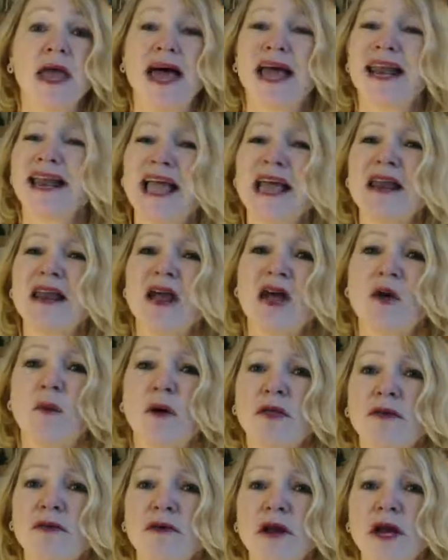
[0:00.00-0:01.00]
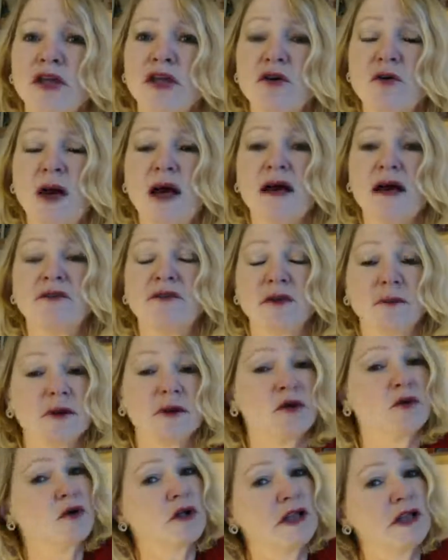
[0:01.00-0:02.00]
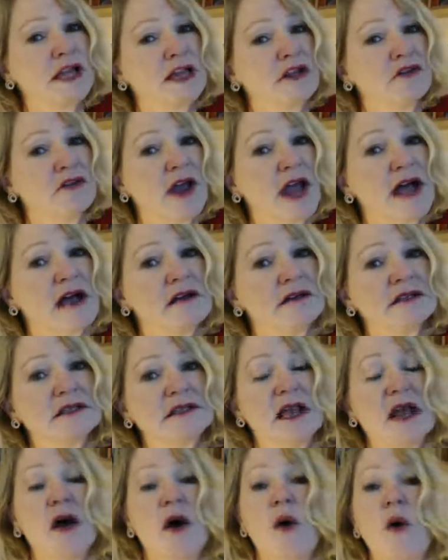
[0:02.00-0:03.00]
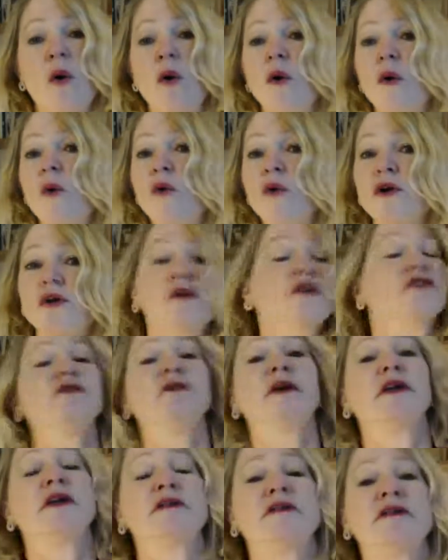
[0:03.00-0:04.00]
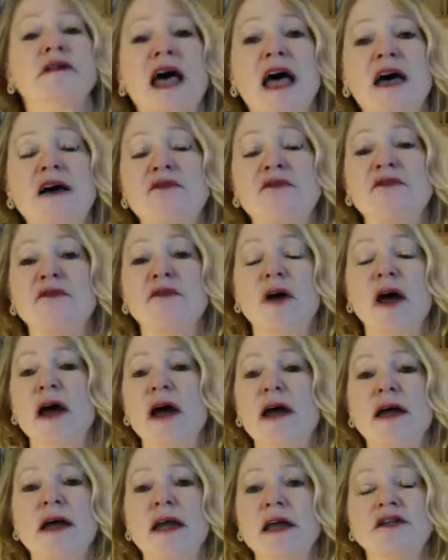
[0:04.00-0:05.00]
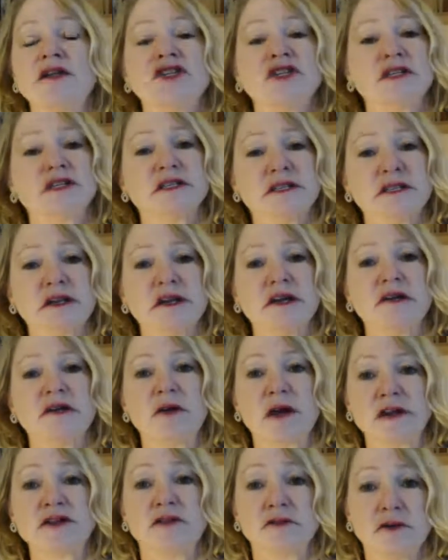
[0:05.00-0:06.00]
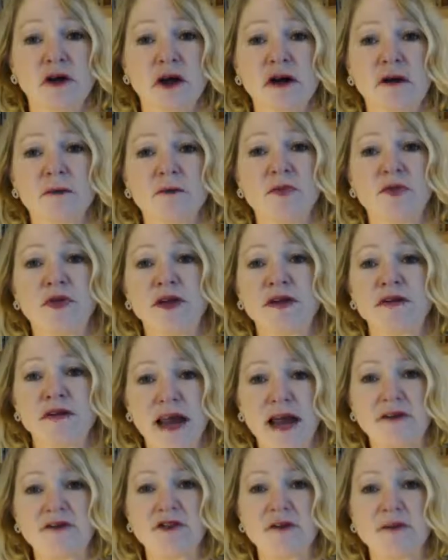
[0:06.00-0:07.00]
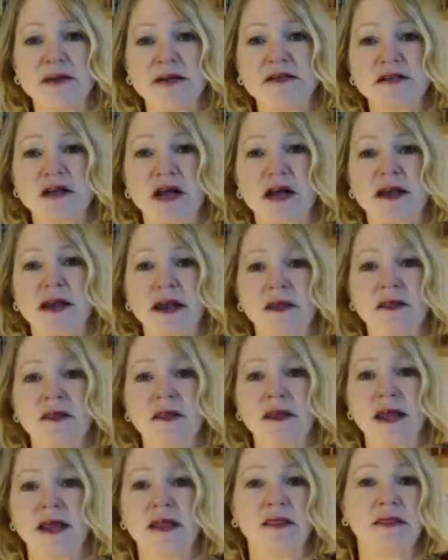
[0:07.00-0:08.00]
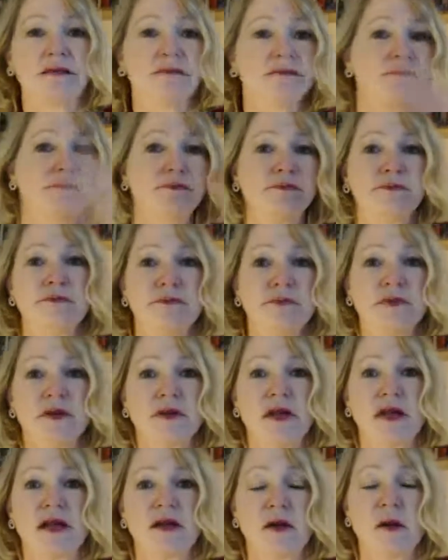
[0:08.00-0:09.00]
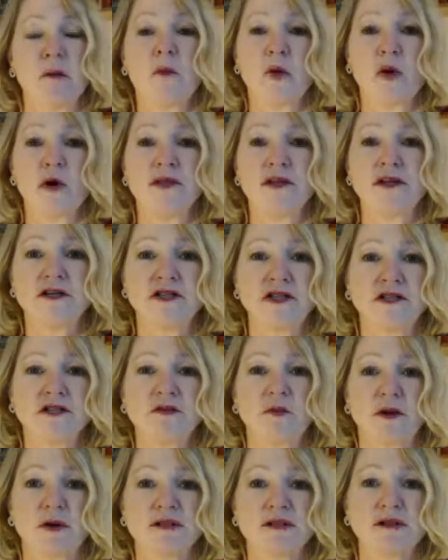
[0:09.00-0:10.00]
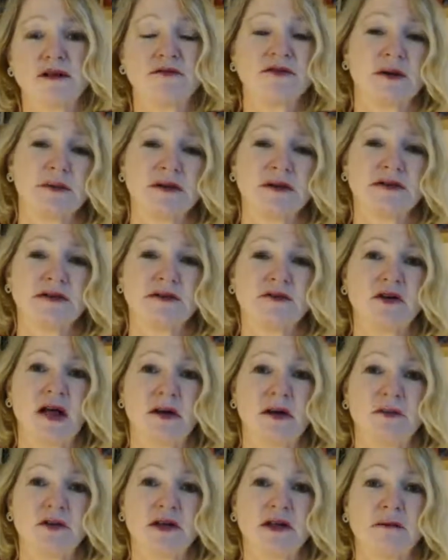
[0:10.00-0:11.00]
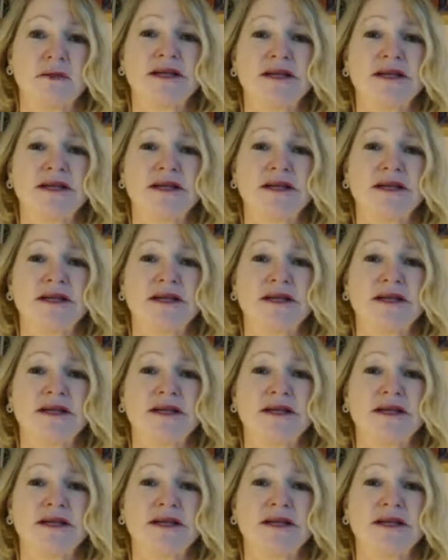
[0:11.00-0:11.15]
And again, whether or not you have someone who cleans your house or you're doing it yourself, it's just, as you know, things that have to be done in more than just once if somebody's even coming to clean.